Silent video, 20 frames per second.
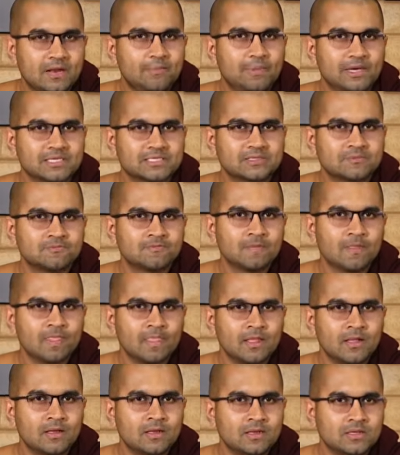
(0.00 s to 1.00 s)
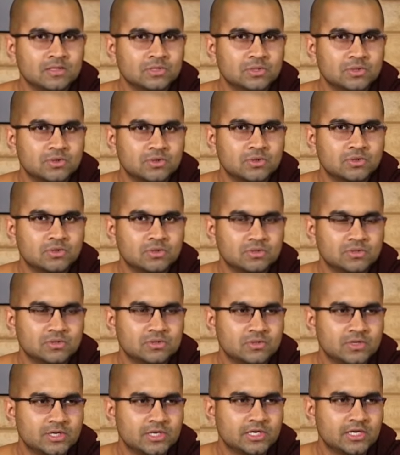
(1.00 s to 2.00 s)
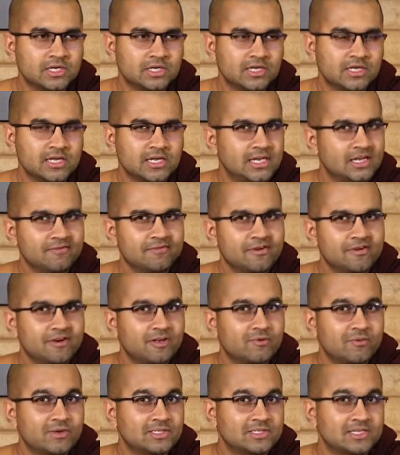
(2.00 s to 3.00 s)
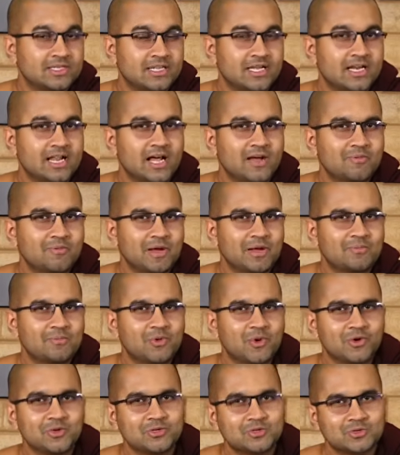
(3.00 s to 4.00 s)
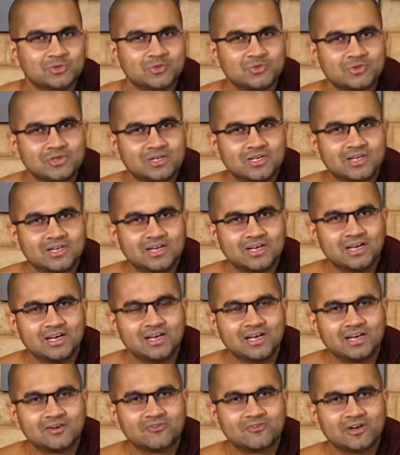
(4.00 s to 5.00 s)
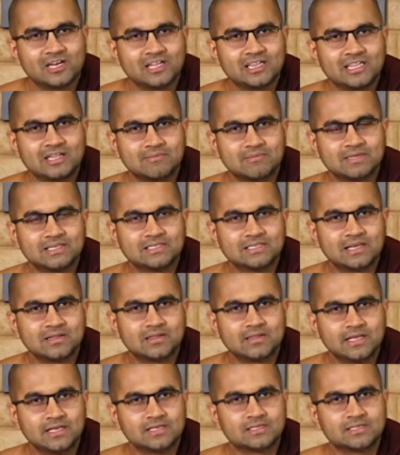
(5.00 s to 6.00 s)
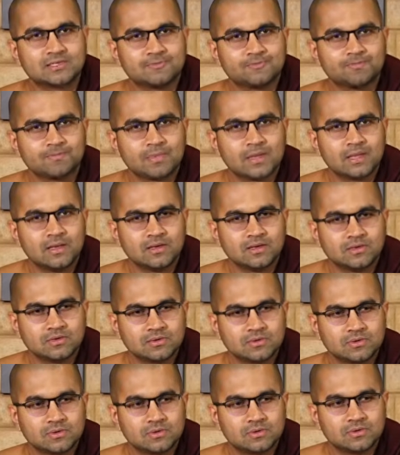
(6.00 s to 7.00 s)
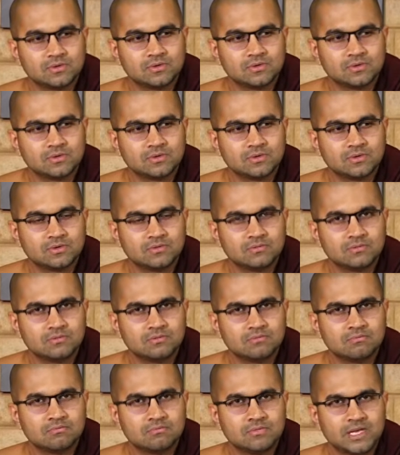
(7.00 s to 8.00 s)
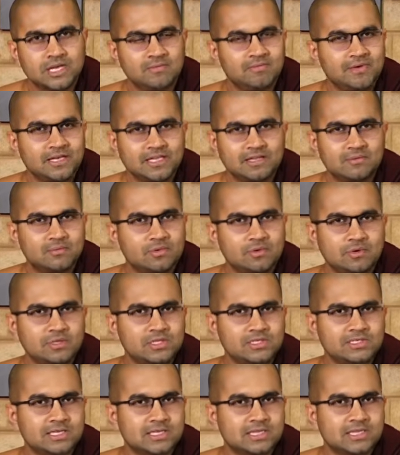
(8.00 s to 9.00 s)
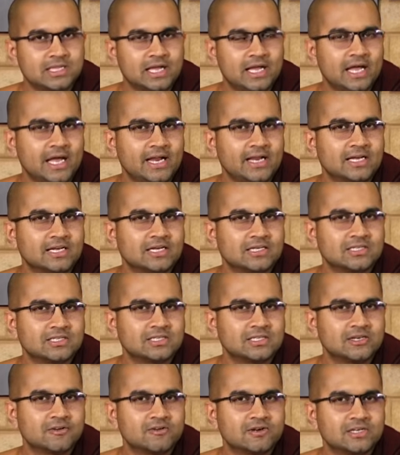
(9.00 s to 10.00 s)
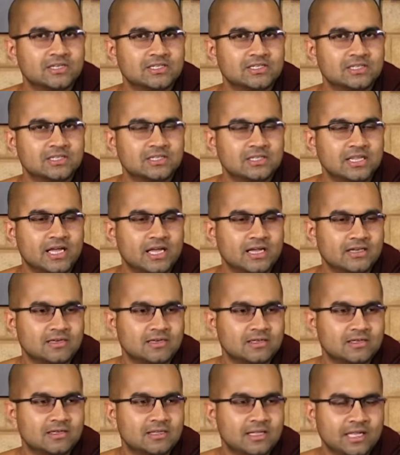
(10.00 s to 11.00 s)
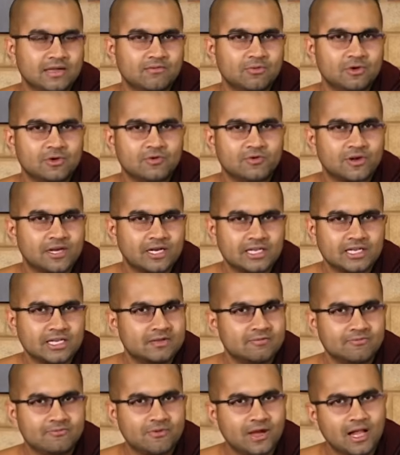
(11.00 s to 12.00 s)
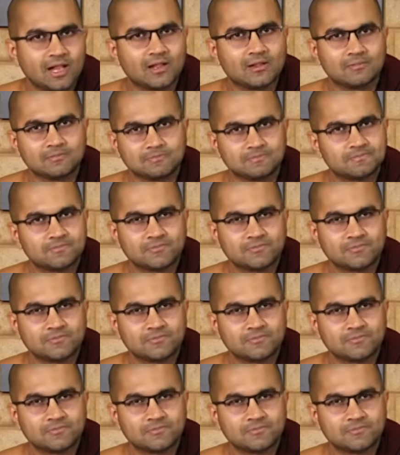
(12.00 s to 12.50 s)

us. So he never requested that I'm going to treat them this and this. So maybe the Bodhisattva had a consideration that they would treat them well.